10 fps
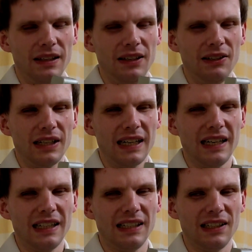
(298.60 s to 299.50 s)
you
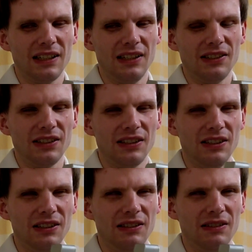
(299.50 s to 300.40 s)
can get it closer
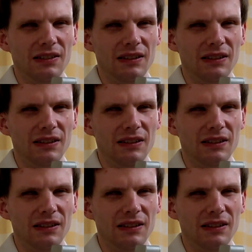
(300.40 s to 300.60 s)
to